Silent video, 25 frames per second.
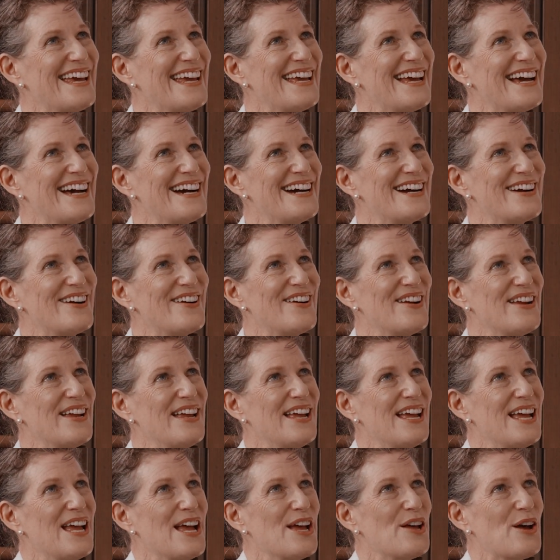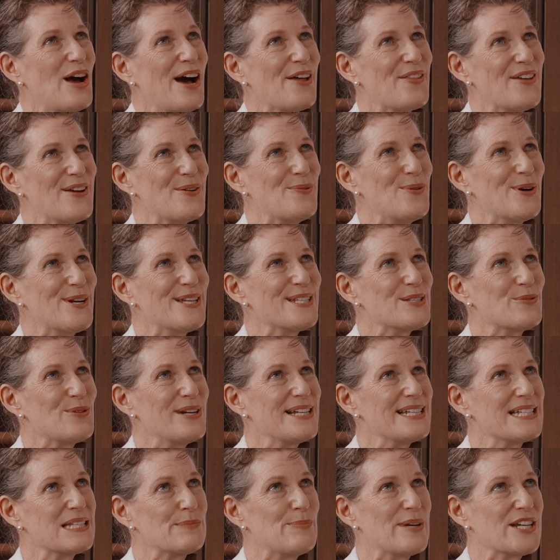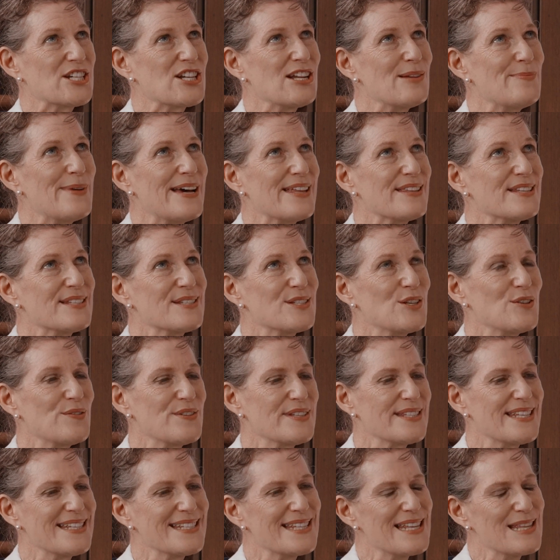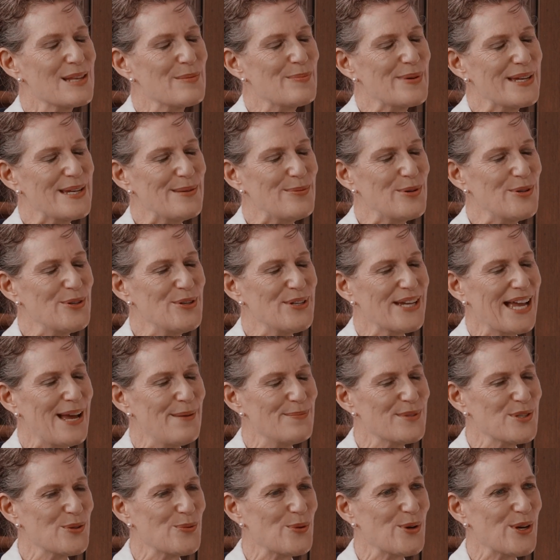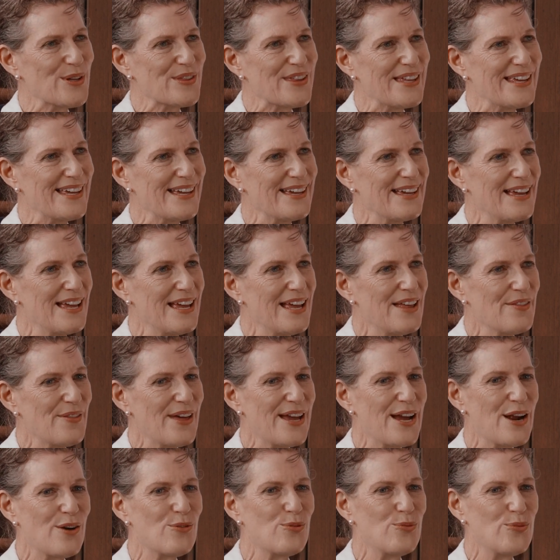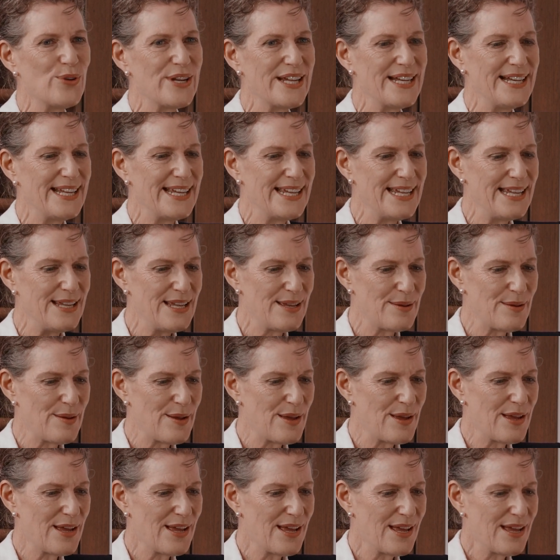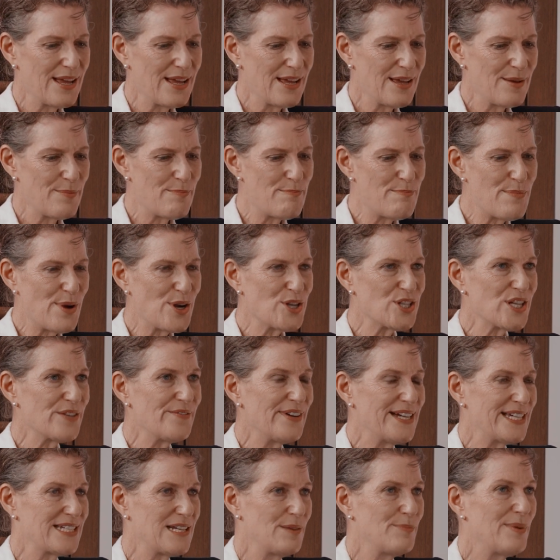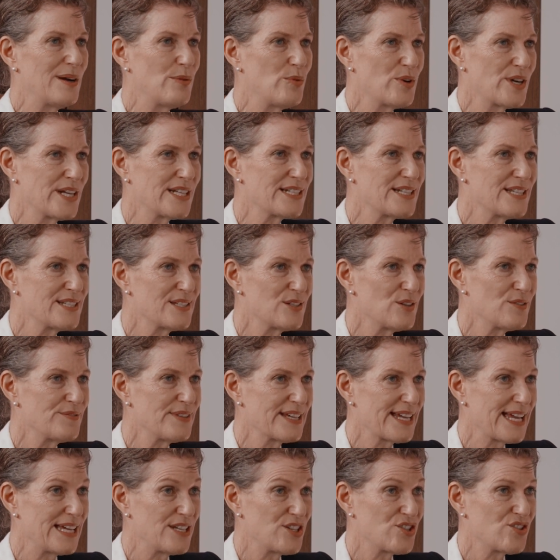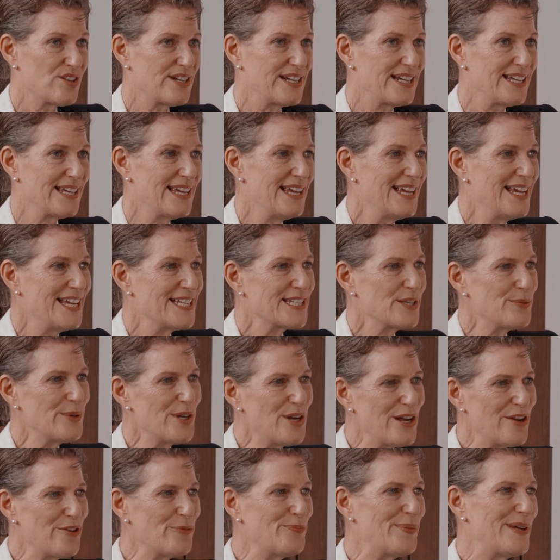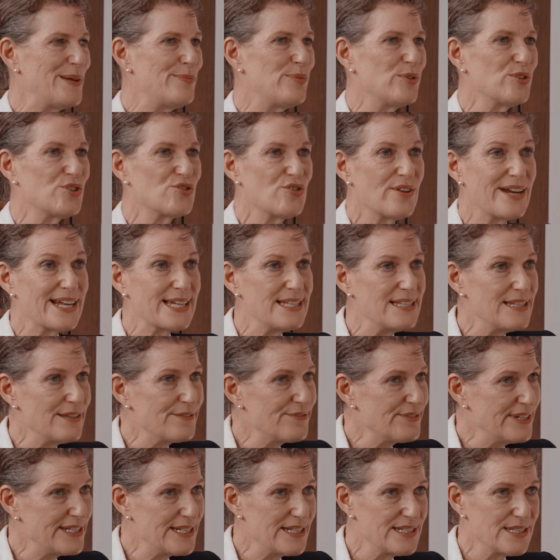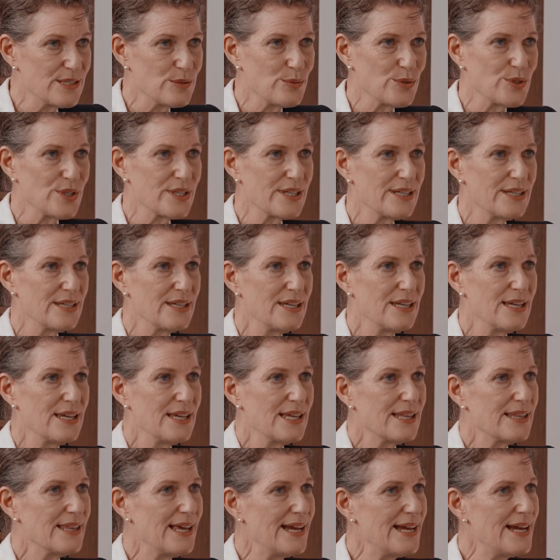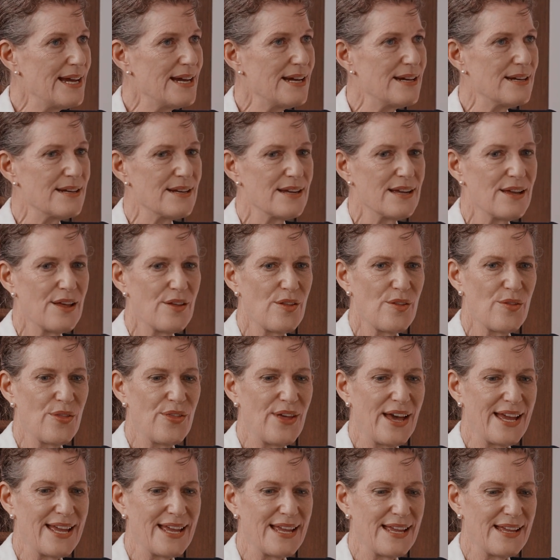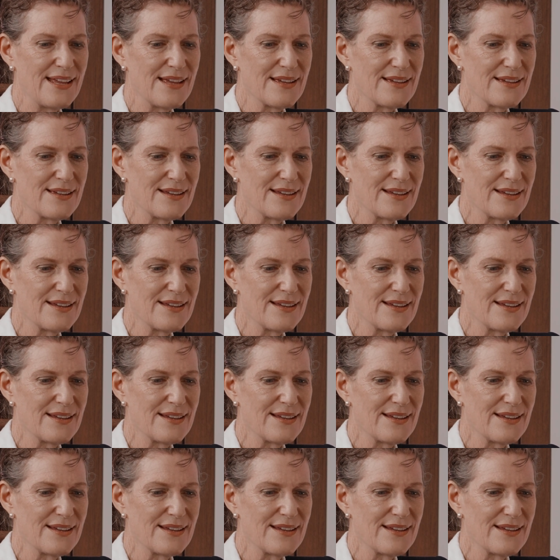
are. I think what is really special about the service is that the people who come to work there, they are really motivated by wanting to serve the country. So we don't have people dragging their feet into work. They